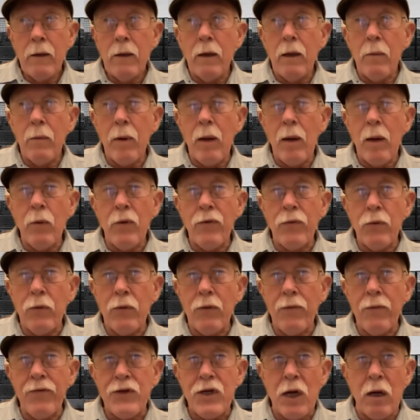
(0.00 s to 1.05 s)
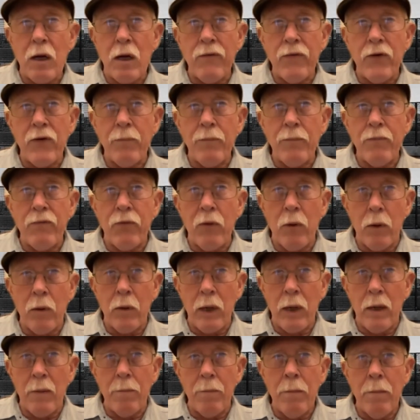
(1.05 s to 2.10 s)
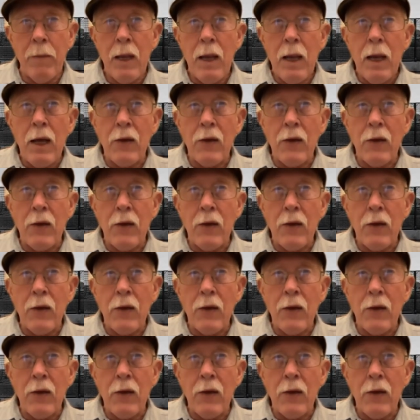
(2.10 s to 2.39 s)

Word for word: um, I went through the photography program